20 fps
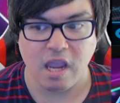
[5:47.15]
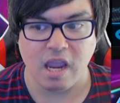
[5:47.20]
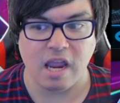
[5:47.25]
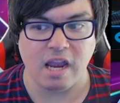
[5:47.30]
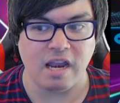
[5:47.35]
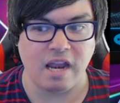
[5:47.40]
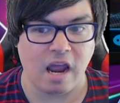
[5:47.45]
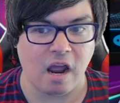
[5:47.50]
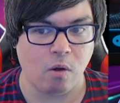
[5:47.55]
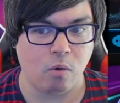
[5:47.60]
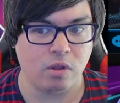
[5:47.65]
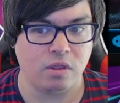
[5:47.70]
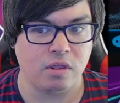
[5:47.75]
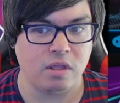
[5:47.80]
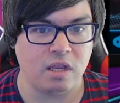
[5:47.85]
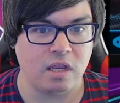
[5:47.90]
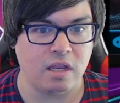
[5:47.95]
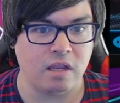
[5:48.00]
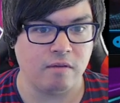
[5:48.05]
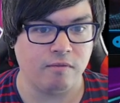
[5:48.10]
And now with
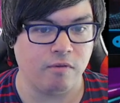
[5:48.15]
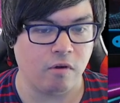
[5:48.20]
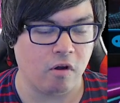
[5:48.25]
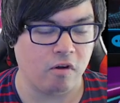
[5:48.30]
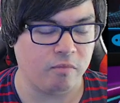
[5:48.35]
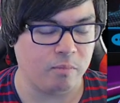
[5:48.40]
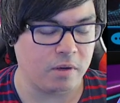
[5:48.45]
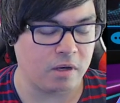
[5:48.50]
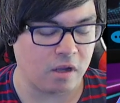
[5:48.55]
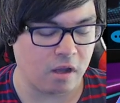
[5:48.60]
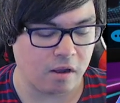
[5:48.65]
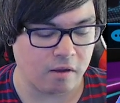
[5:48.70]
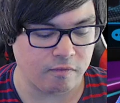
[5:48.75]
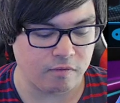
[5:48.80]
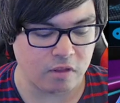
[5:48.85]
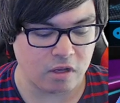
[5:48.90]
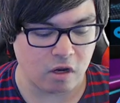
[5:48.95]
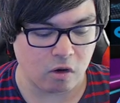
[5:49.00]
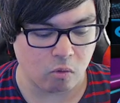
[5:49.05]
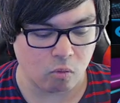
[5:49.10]
the involvement
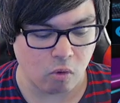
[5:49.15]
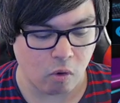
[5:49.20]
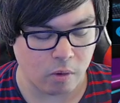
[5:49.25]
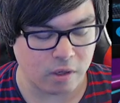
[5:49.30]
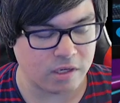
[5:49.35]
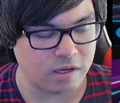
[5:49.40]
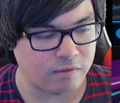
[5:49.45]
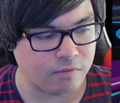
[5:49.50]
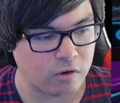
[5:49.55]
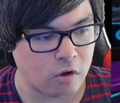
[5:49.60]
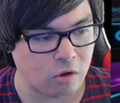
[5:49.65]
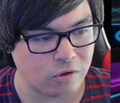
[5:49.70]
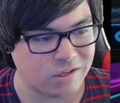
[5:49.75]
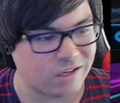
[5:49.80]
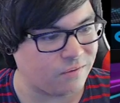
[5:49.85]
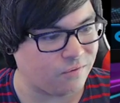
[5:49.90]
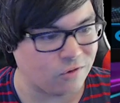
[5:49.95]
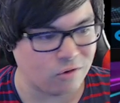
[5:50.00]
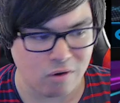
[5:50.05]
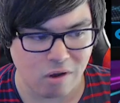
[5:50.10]
of the heroic
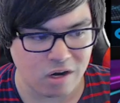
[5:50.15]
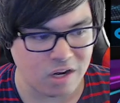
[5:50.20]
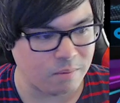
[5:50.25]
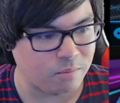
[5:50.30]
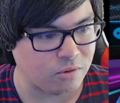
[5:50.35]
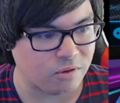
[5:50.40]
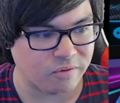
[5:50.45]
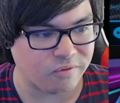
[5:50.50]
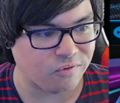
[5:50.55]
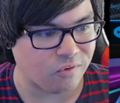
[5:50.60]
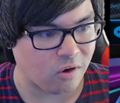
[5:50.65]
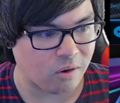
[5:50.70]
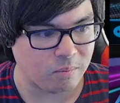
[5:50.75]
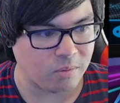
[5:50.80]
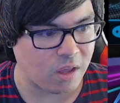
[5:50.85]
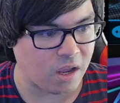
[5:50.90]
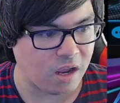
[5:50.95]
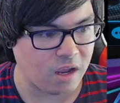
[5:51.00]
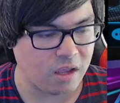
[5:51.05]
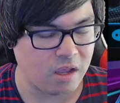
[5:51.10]
difficulty, if you're not able to
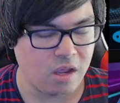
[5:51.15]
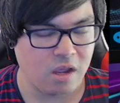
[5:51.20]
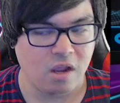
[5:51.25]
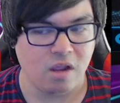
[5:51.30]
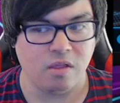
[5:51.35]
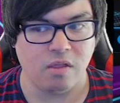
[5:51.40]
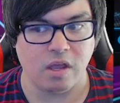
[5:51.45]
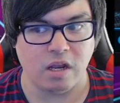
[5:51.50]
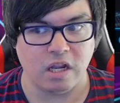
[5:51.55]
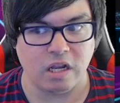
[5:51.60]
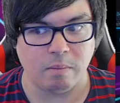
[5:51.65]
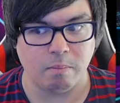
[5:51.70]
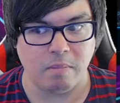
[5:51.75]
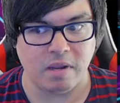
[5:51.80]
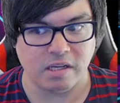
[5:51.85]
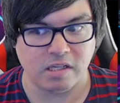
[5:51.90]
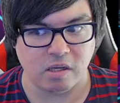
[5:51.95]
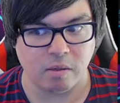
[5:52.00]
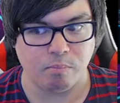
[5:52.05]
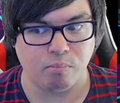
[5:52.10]
farm that, then it
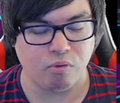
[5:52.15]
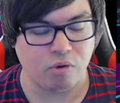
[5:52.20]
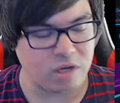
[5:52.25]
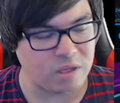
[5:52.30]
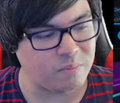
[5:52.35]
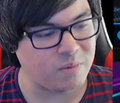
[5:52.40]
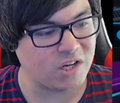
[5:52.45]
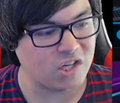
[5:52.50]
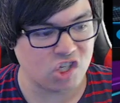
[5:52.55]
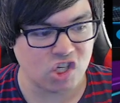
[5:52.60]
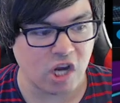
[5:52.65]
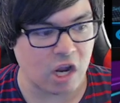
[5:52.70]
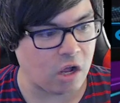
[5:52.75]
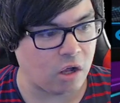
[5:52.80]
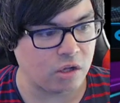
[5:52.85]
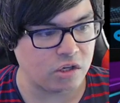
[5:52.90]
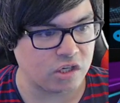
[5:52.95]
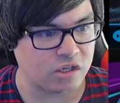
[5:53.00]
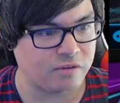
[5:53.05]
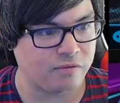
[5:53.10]
makes it a pretty big
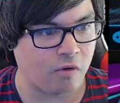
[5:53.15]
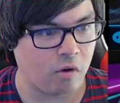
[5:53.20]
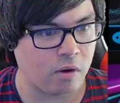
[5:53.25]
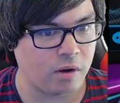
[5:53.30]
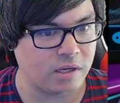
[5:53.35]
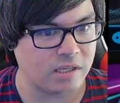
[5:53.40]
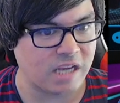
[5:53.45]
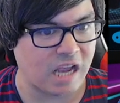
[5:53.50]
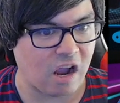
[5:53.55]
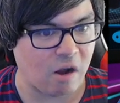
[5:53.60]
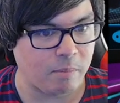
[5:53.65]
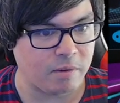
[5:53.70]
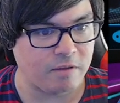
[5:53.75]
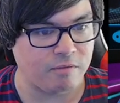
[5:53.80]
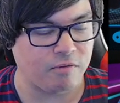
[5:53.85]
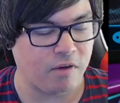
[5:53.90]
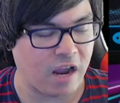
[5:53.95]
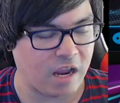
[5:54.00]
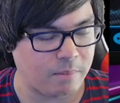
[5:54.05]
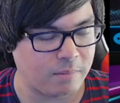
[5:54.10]
challenge as far as how many
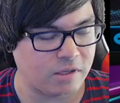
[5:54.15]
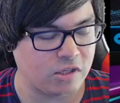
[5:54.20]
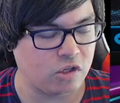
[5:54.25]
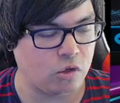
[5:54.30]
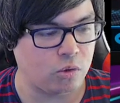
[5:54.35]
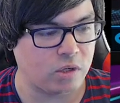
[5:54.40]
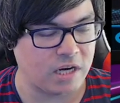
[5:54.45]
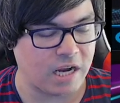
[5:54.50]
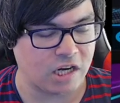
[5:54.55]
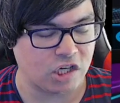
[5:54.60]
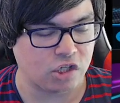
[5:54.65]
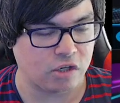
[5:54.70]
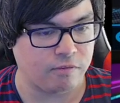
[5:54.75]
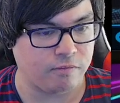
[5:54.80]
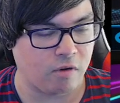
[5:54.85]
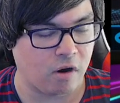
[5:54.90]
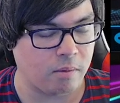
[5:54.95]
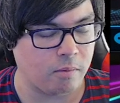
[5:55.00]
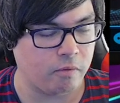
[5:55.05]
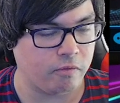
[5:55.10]
fragments you can actually
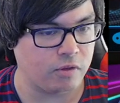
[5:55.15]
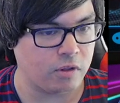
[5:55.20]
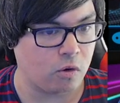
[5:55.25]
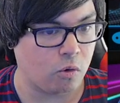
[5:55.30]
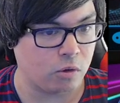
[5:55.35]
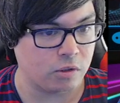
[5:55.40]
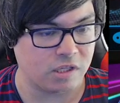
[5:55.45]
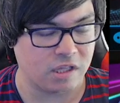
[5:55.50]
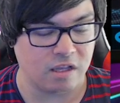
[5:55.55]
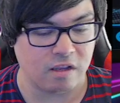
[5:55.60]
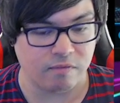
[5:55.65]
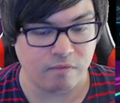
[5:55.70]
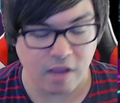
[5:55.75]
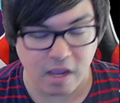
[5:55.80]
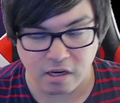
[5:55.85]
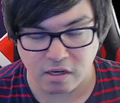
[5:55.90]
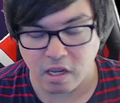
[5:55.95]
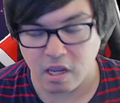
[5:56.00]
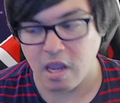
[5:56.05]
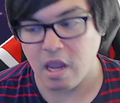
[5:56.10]
farm over the course of the event
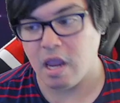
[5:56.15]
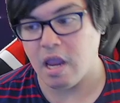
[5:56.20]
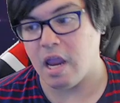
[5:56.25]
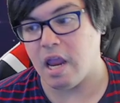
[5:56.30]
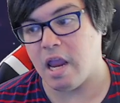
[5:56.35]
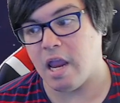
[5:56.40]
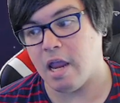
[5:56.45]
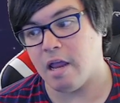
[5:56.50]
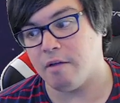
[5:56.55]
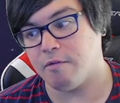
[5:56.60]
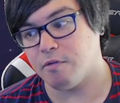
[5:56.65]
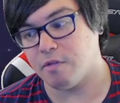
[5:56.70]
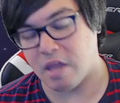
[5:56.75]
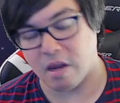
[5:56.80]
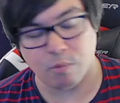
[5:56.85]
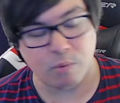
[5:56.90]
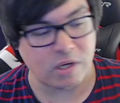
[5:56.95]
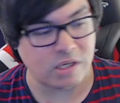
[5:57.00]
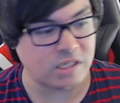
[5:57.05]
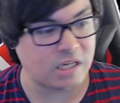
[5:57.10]
content, and for
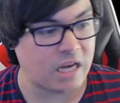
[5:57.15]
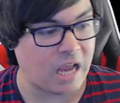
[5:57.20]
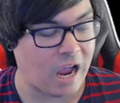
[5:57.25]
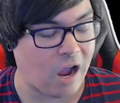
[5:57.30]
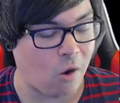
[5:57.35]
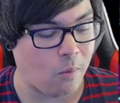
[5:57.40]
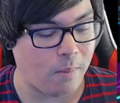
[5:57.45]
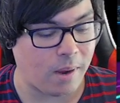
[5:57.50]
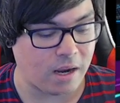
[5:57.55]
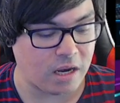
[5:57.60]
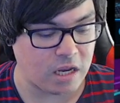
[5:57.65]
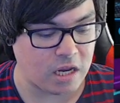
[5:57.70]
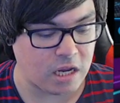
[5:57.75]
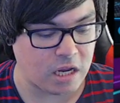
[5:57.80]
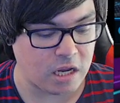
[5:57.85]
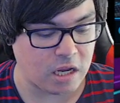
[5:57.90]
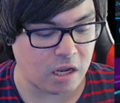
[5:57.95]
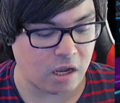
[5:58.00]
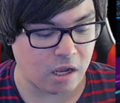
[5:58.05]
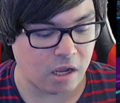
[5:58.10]
that reason, how
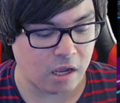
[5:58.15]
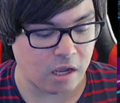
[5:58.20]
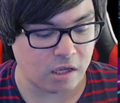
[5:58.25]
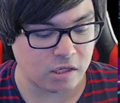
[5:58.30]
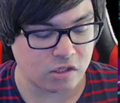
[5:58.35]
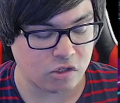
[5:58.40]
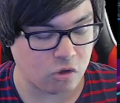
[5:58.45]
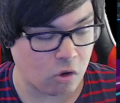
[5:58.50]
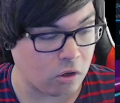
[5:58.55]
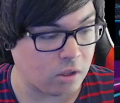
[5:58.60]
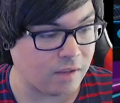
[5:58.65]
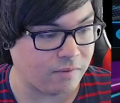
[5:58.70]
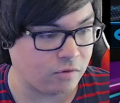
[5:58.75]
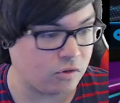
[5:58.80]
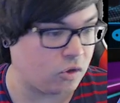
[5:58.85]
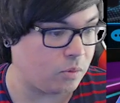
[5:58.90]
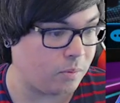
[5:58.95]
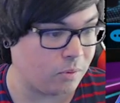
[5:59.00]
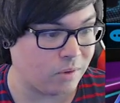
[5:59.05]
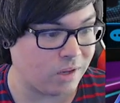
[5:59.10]
many uh, star
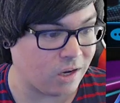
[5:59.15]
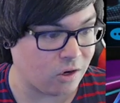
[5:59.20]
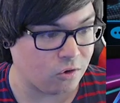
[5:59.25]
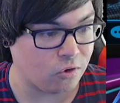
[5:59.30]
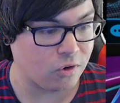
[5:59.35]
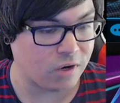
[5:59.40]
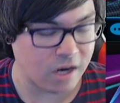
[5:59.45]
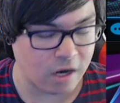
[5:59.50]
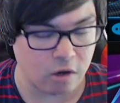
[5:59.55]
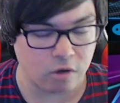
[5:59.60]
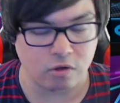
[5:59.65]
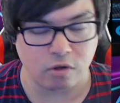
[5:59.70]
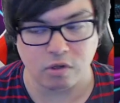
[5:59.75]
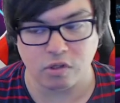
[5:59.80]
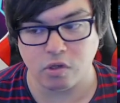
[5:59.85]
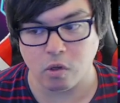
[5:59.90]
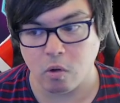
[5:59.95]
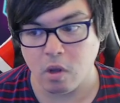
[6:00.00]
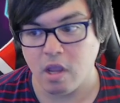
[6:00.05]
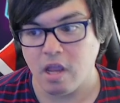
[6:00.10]
levels you'll be able to get on your character.
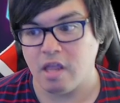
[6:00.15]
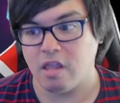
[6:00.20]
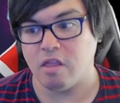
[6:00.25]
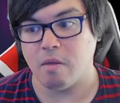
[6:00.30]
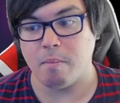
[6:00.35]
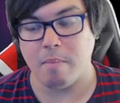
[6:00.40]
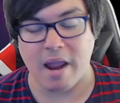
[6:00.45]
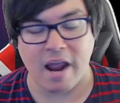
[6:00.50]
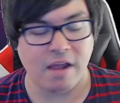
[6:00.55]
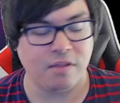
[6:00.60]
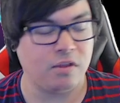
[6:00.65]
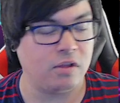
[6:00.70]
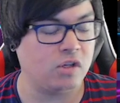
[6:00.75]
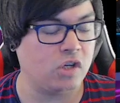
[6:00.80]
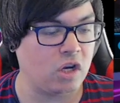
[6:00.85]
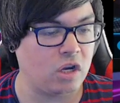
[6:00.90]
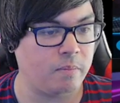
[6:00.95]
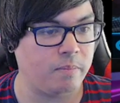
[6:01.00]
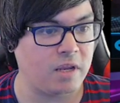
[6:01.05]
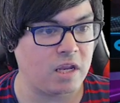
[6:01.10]
So the math is
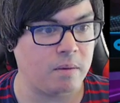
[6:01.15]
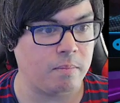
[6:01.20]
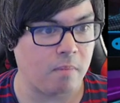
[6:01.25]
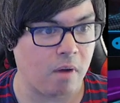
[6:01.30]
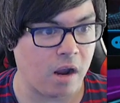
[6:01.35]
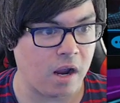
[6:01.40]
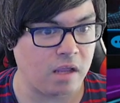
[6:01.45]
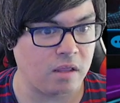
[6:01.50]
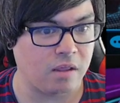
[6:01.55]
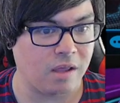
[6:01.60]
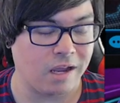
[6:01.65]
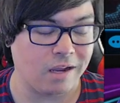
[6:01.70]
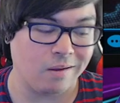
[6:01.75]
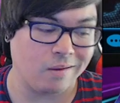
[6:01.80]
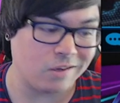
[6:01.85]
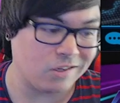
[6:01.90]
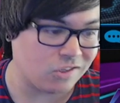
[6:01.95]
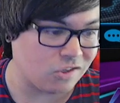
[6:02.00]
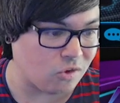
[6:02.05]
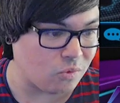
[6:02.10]
going to be in mind that
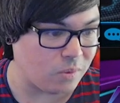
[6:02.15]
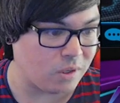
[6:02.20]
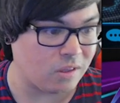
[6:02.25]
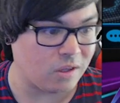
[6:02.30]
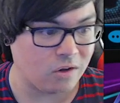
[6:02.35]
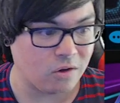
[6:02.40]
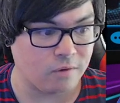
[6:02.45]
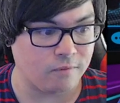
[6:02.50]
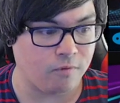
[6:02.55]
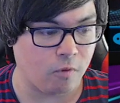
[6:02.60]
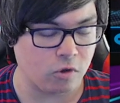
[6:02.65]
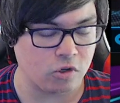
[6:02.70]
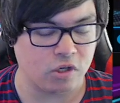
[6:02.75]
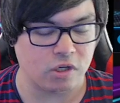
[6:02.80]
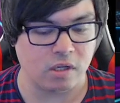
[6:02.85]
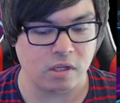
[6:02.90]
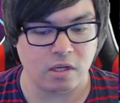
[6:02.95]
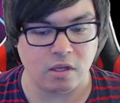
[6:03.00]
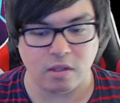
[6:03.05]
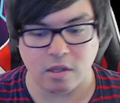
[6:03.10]
assuming that you're
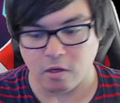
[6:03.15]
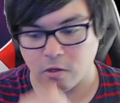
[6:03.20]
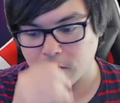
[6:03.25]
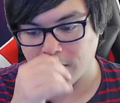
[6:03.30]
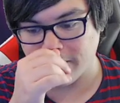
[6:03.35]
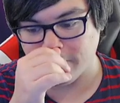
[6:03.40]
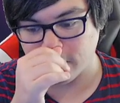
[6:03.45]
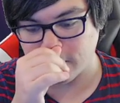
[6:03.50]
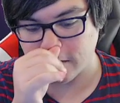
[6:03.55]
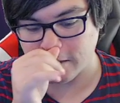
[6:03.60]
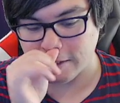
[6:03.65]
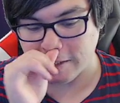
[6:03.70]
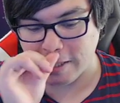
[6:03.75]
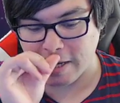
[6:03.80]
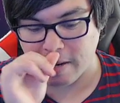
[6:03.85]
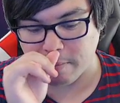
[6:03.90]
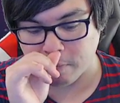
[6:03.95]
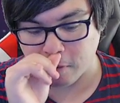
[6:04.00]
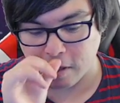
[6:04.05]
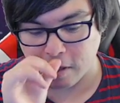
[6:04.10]
unfortunately that you're level 68